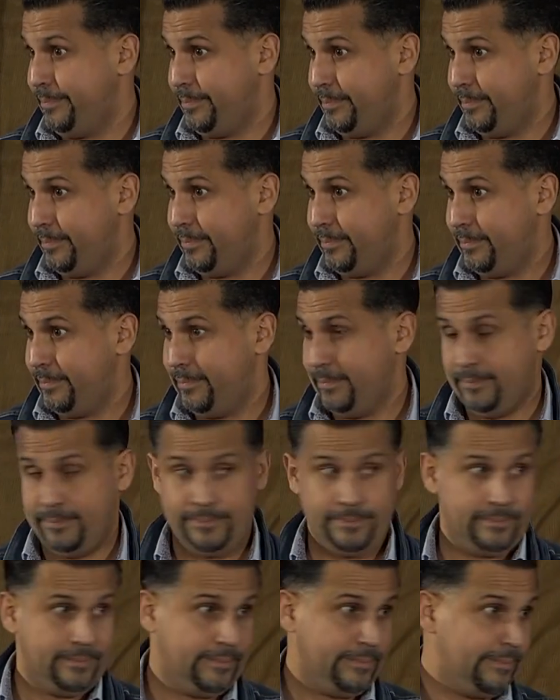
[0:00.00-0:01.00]

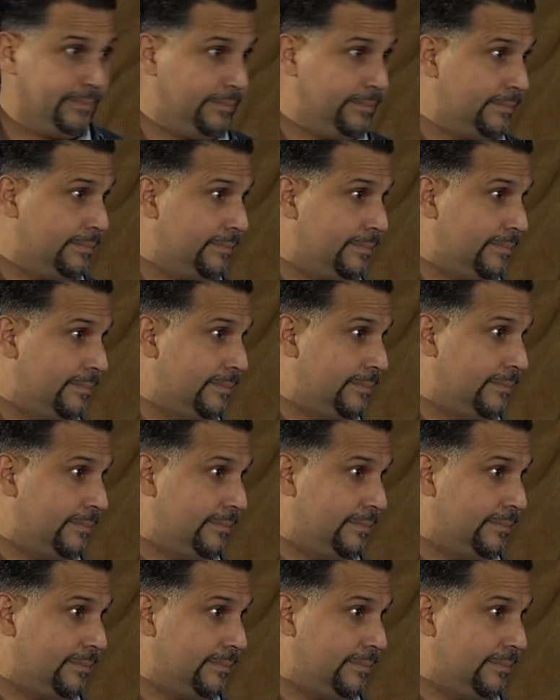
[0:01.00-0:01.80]
(no one is talking)